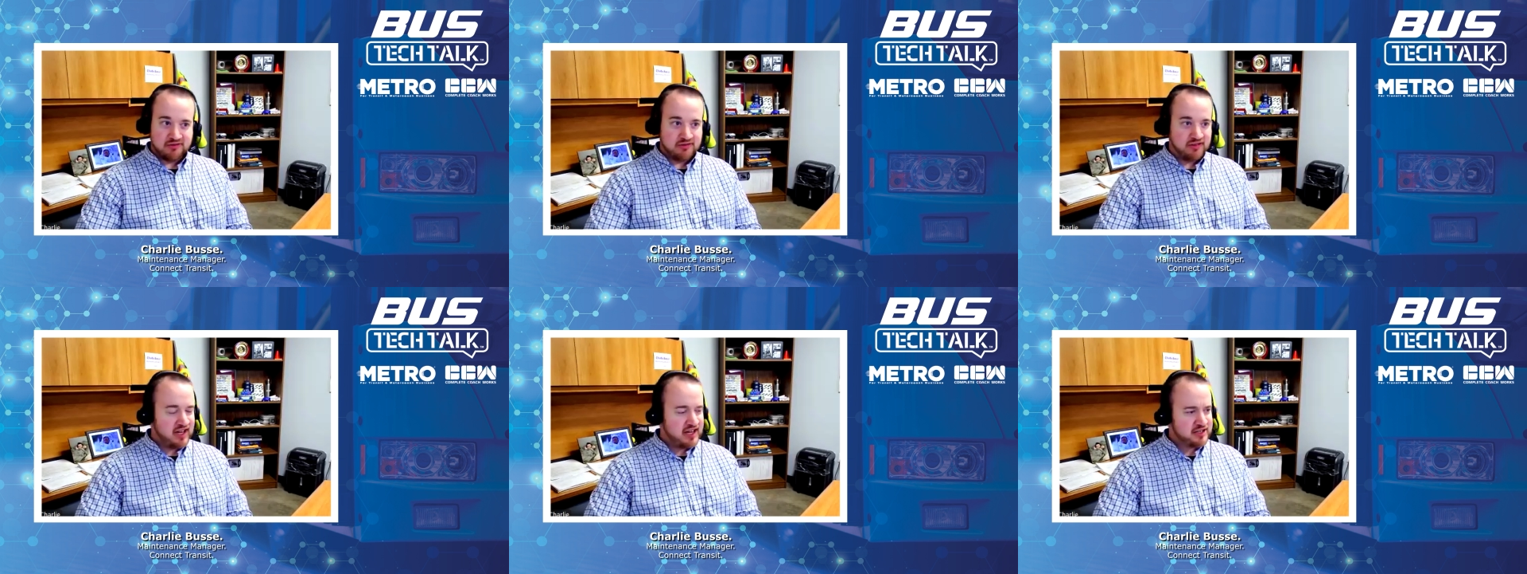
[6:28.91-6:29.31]

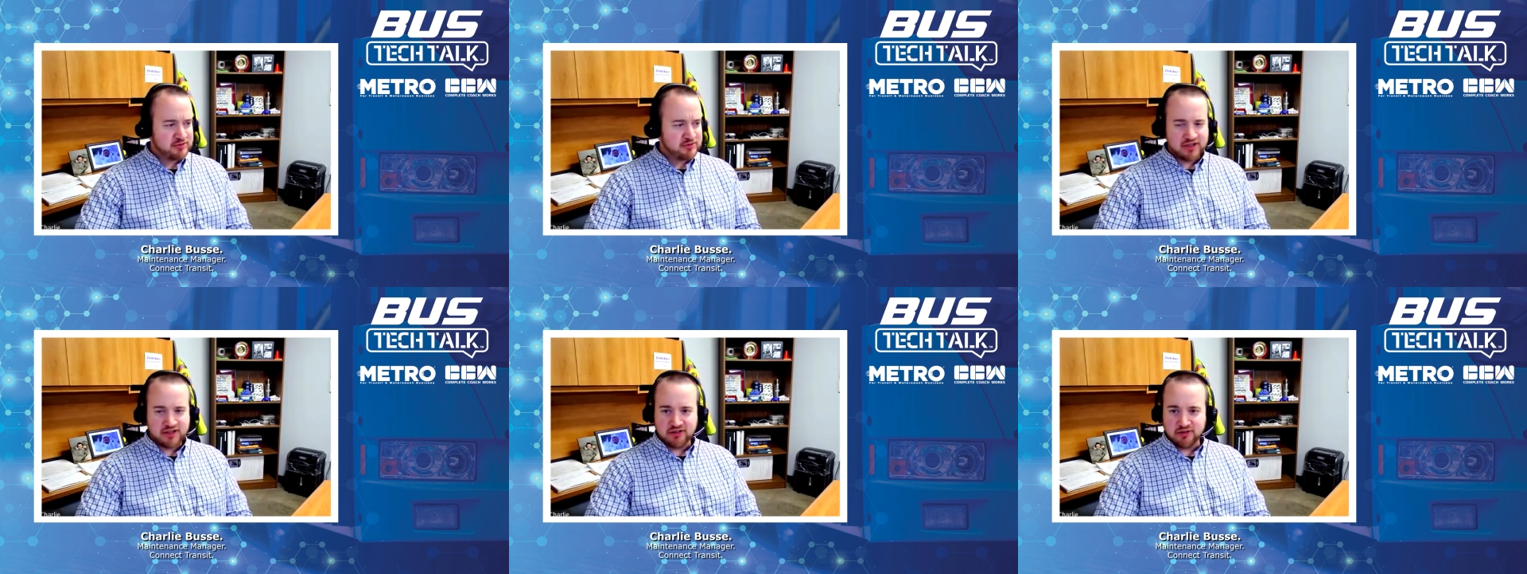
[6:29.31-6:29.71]
last
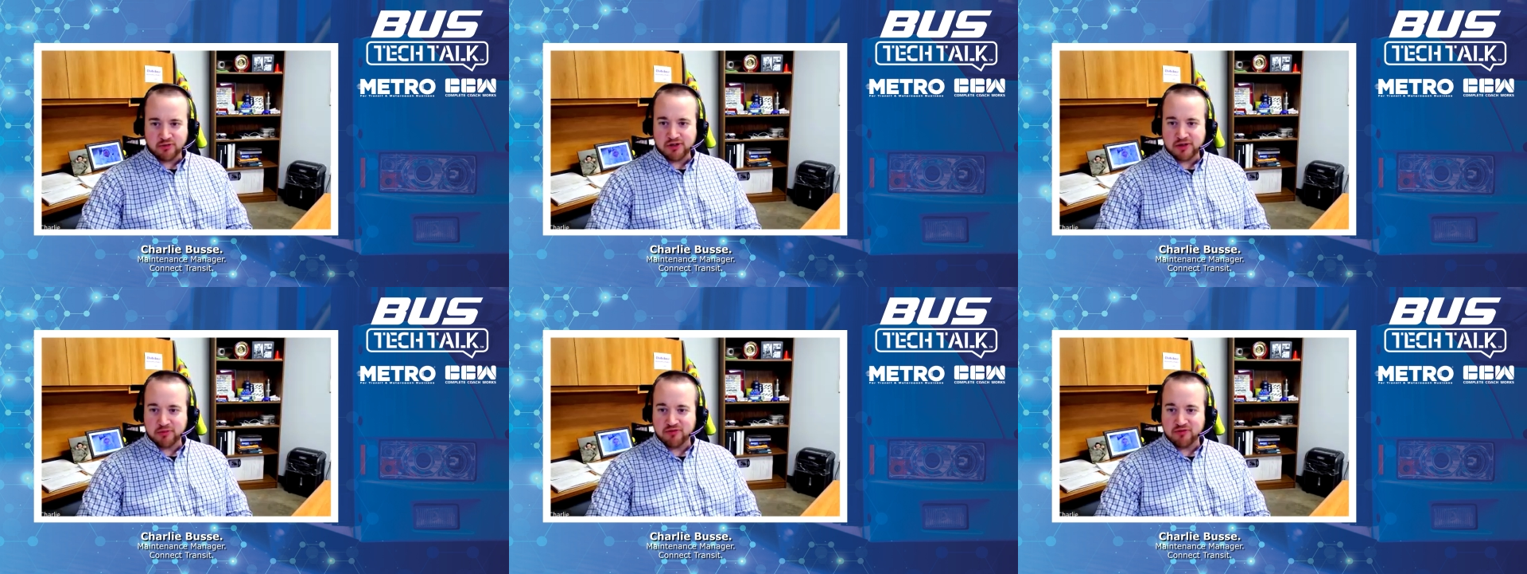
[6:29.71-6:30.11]
week or the
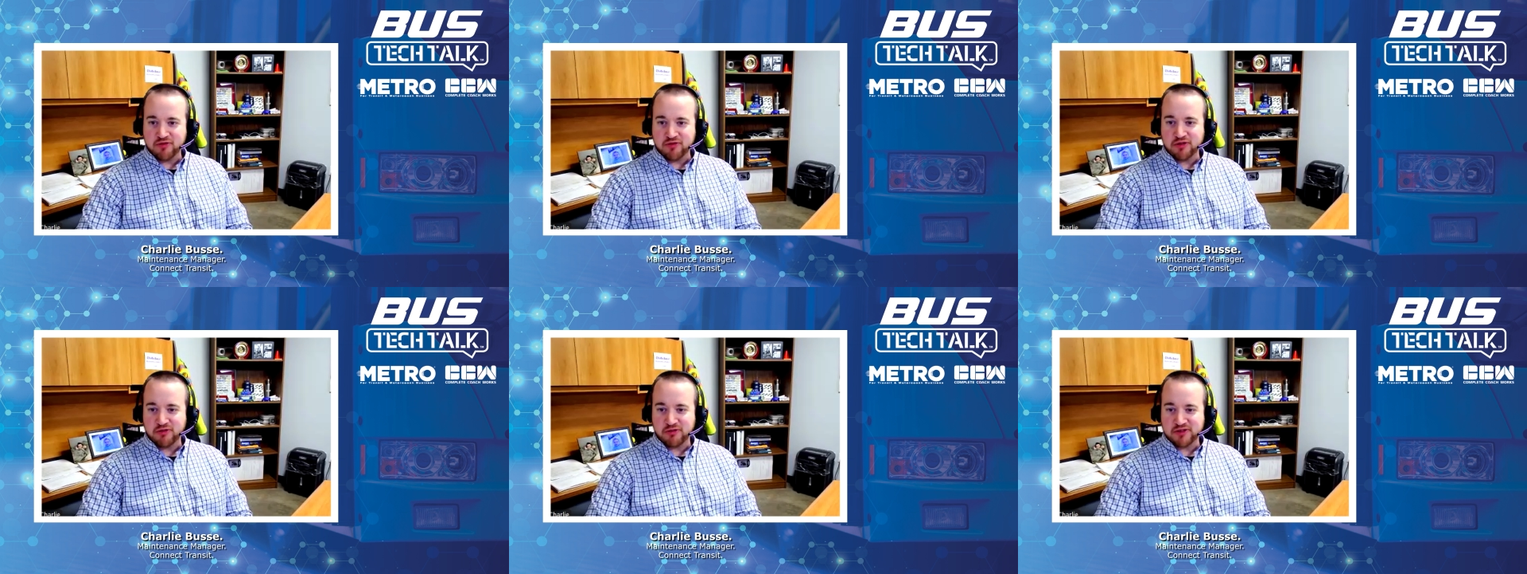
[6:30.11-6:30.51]
week
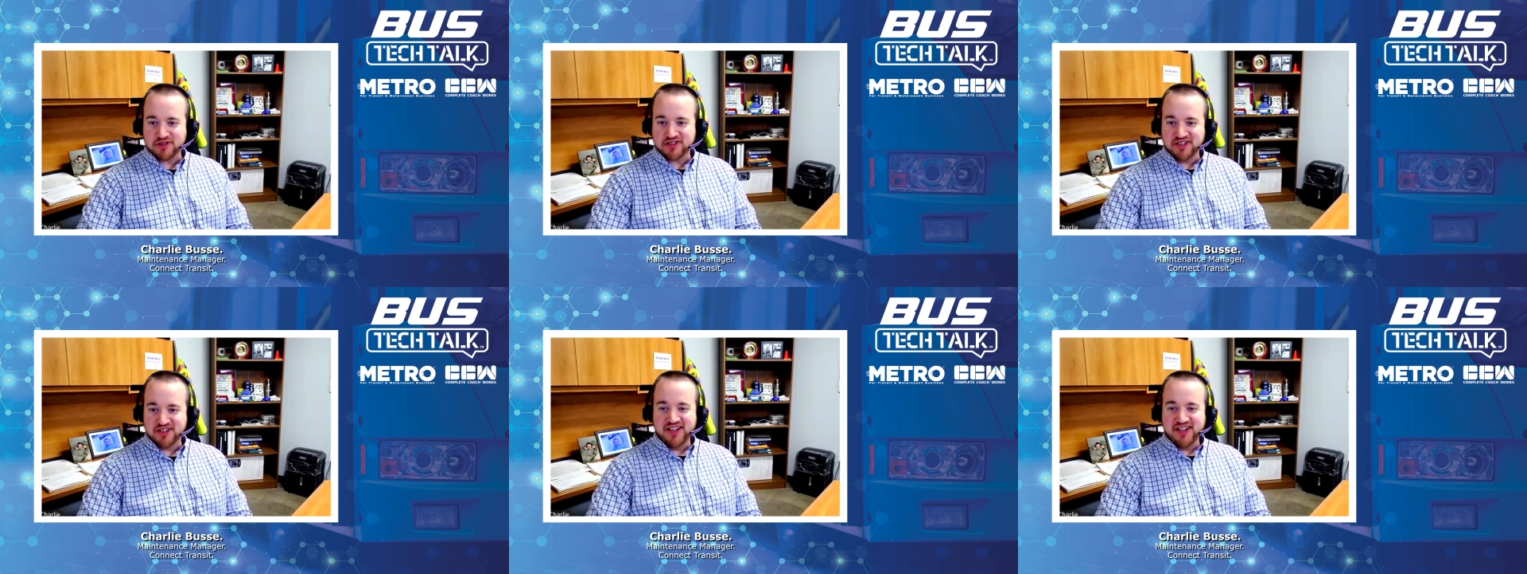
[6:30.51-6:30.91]
before,
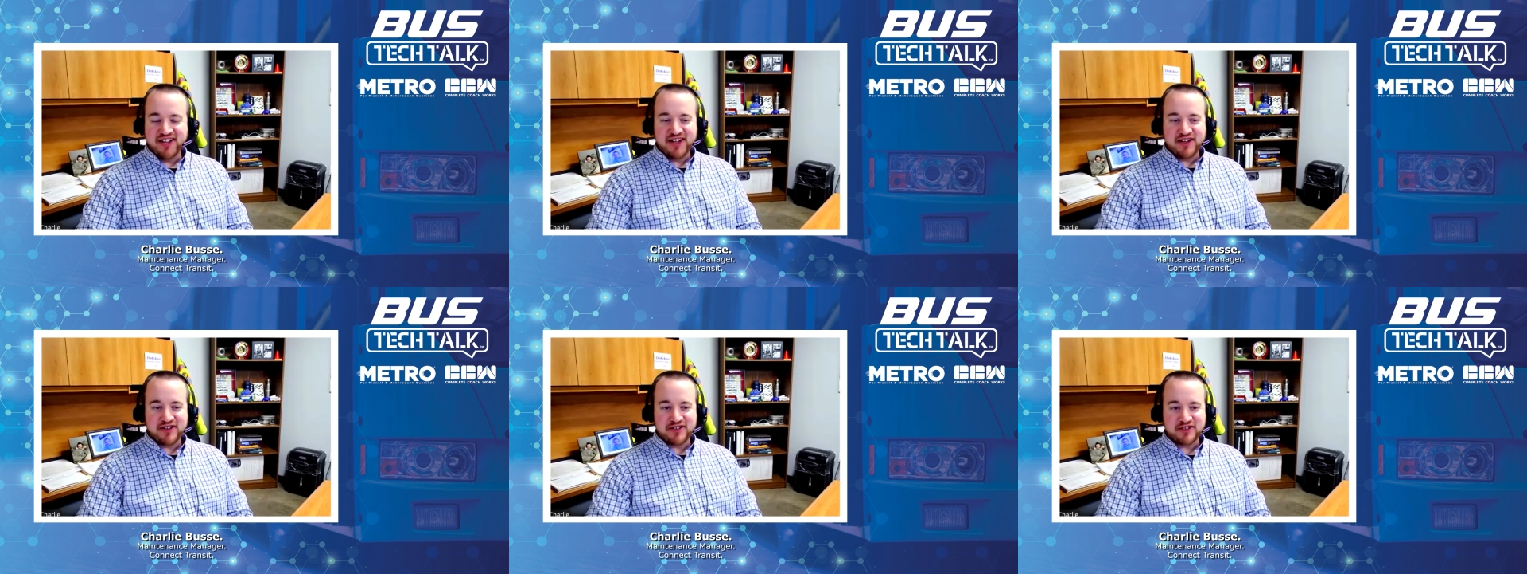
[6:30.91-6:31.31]
which
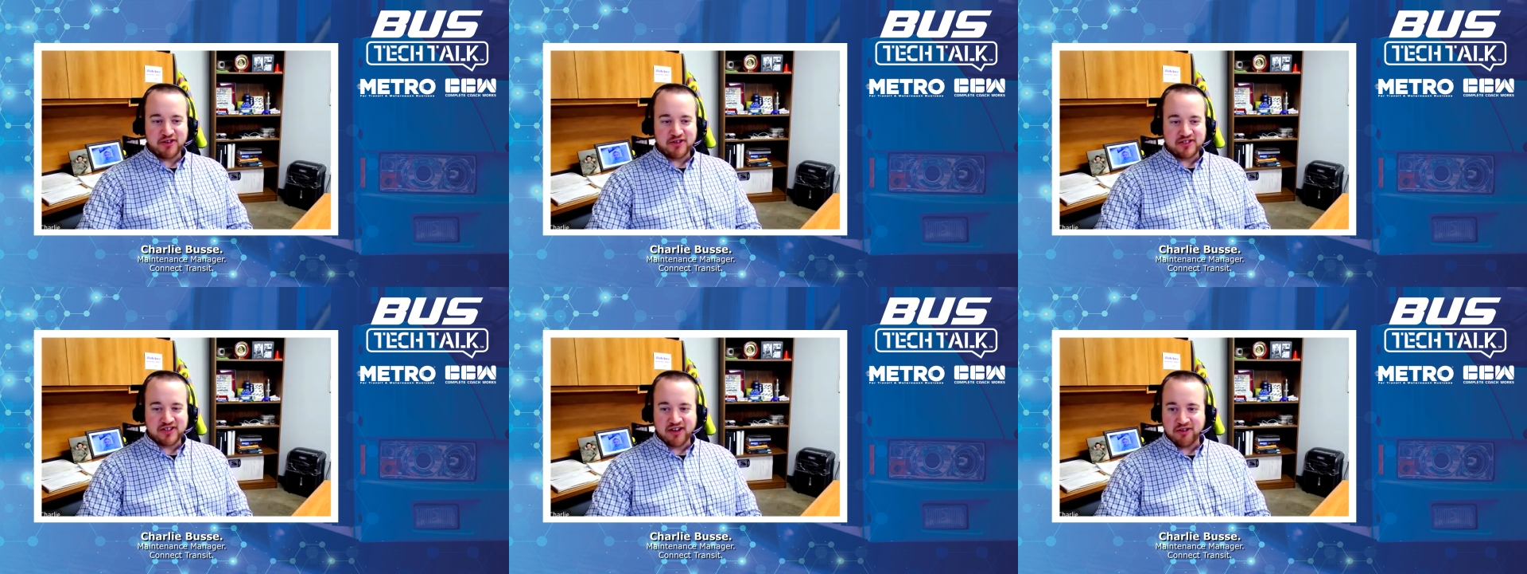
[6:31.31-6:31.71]
is
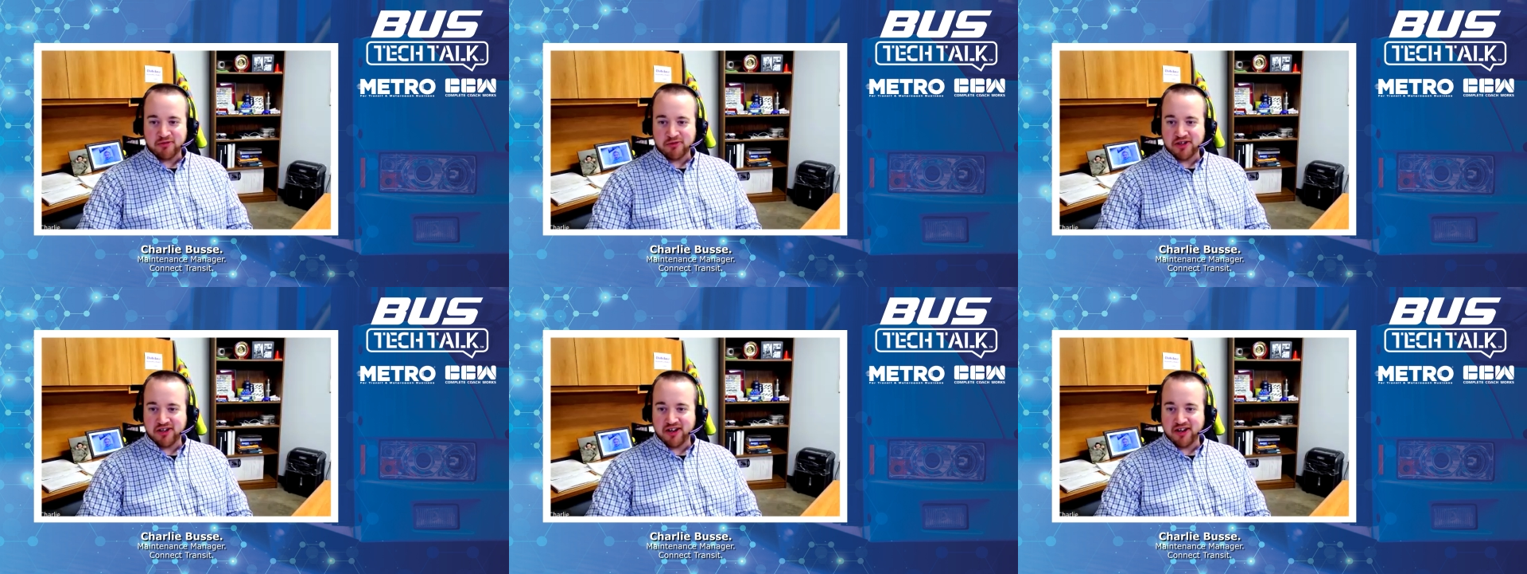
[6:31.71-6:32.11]
always kind of
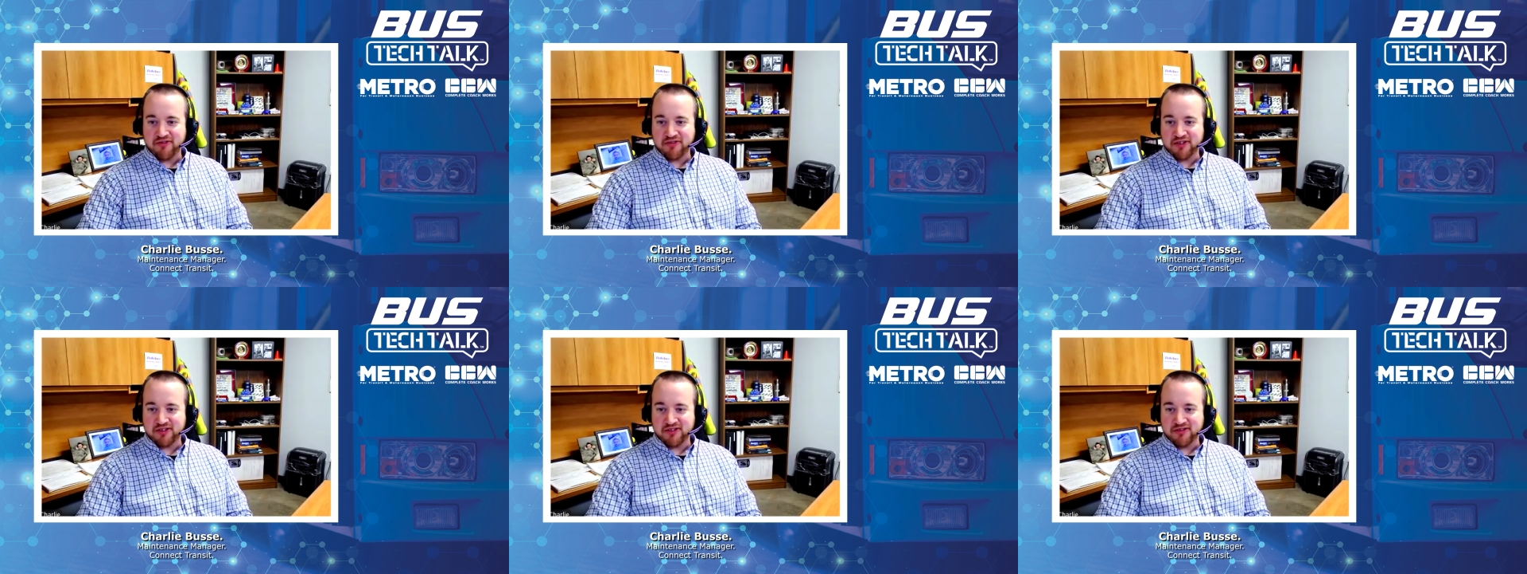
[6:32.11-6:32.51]
weird
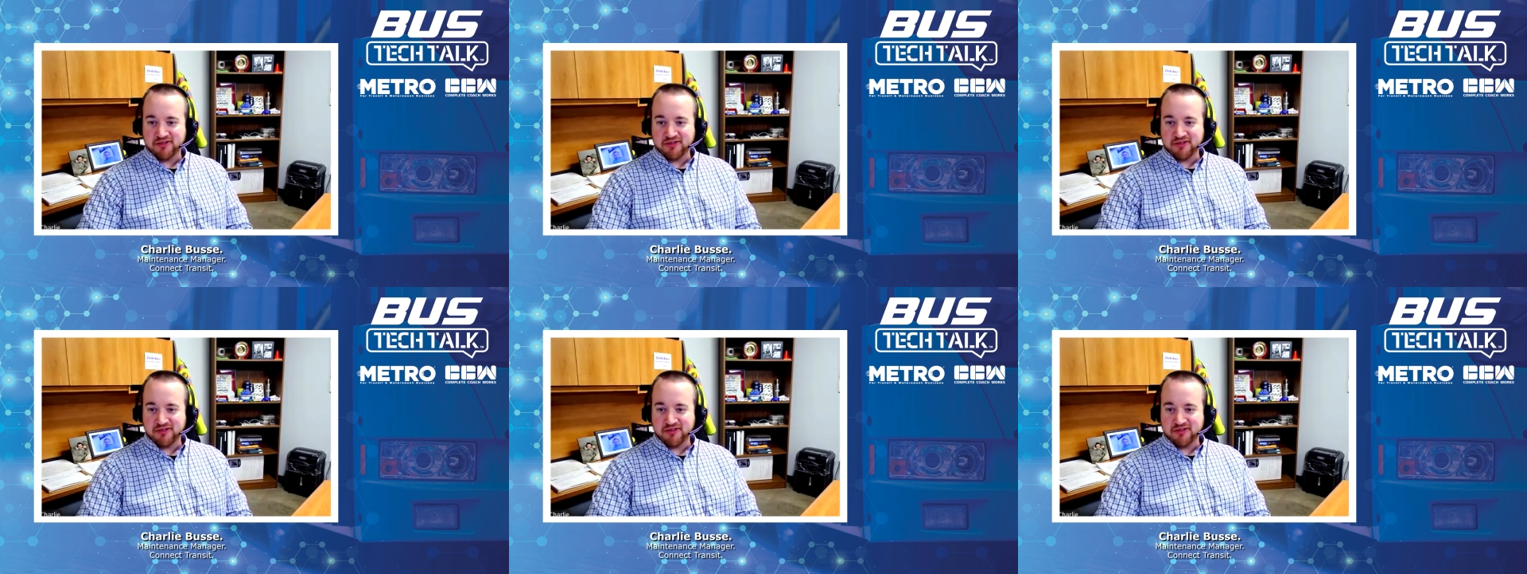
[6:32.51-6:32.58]
having a